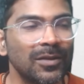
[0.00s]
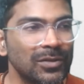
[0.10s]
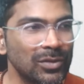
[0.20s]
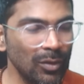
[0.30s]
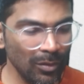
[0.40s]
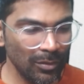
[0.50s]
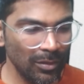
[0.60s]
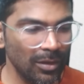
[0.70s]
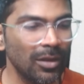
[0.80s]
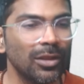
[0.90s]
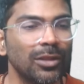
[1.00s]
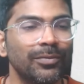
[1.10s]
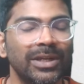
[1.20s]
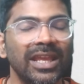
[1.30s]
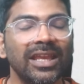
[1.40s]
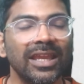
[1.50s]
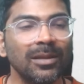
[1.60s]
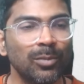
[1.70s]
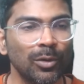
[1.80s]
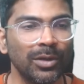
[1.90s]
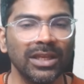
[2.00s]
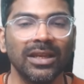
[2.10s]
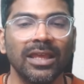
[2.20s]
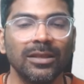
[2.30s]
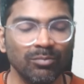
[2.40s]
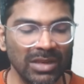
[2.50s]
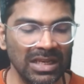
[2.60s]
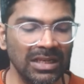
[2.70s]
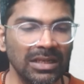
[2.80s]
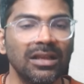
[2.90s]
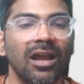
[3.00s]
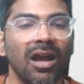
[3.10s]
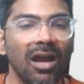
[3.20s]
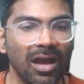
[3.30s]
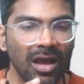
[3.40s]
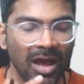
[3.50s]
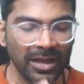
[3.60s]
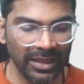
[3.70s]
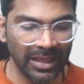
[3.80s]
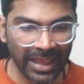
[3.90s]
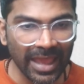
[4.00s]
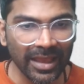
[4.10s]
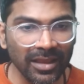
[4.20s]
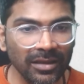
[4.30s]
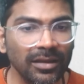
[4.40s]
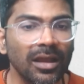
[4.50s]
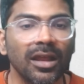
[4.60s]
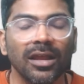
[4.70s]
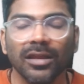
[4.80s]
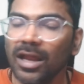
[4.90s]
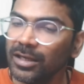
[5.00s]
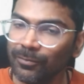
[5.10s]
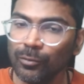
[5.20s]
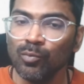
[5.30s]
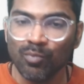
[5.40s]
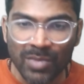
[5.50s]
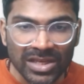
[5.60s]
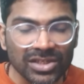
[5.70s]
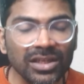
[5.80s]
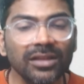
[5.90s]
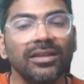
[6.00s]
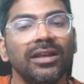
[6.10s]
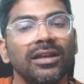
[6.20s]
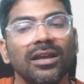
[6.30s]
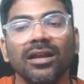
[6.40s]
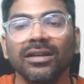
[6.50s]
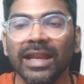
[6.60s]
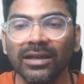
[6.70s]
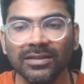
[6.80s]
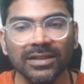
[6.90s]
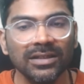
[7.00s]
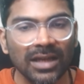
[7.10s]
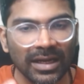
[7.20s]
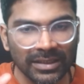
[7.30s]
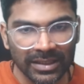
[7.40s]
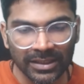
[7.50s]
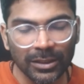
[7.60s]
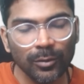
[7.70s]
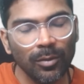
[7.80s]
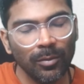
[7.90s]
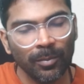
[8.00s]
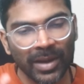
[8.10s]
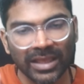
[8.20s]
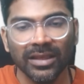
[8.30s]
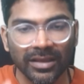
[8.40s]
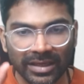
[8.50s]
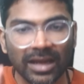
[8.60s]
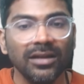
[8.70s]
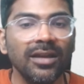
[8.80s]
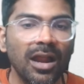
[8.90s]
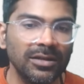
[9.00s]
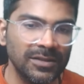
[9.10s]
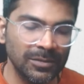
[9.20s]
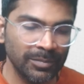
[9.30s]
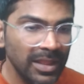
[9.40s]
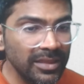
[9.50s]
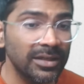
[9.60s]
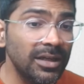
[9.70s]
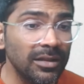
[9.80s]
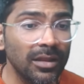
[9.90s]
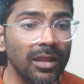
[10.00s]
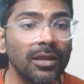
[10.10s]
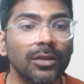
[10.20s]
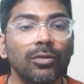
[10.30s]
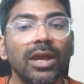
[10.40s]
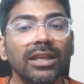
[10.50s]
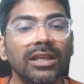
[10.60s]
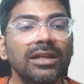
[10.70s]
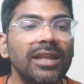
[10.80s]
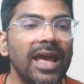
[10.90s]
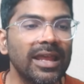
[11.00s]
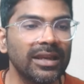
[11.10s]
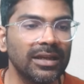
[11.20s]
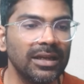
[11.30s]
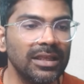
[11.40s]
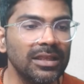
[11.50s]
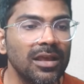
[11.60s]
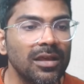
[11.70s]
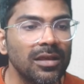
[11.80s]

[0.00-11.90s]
So if you take any protein like milk or egg, and if you measure the nitrogen content by Kjeldahl's method, you can indirectly